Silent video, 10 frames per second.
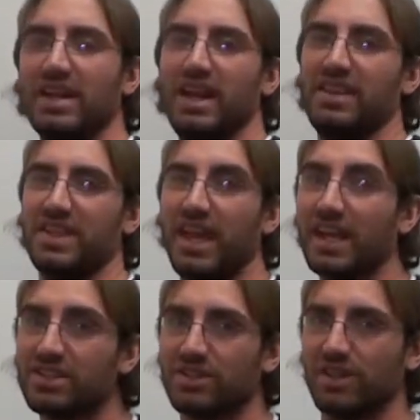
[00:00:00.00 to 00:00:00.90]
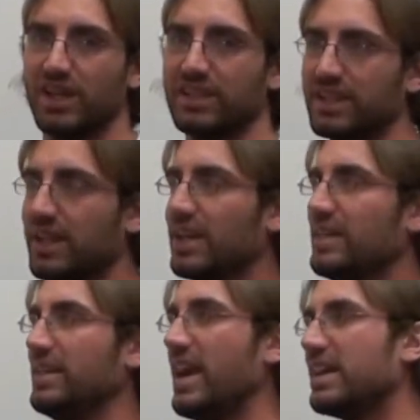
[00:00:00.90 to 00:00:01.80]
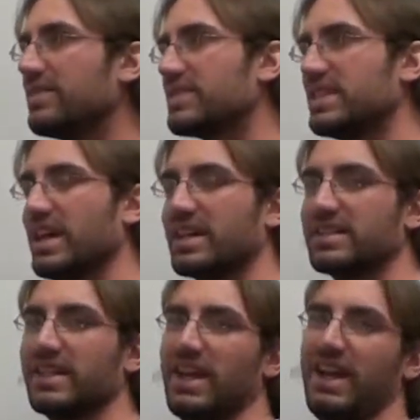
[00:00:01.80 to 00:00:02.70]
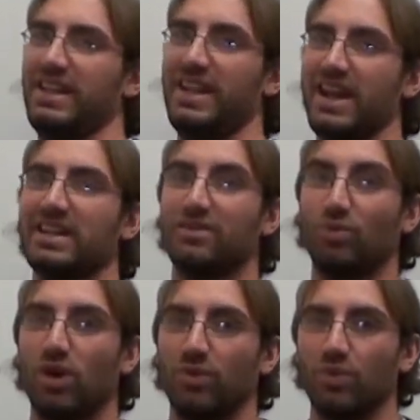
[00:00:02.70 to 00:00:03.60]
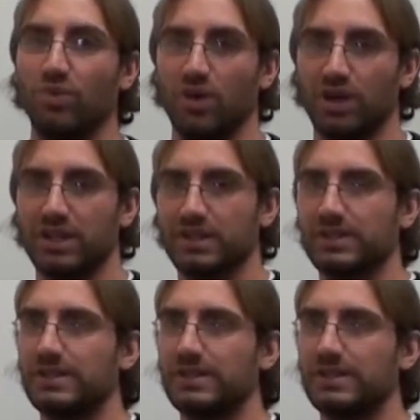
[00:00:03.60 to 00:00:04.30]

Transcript: And the answer is negative 6 and negative 1 will work.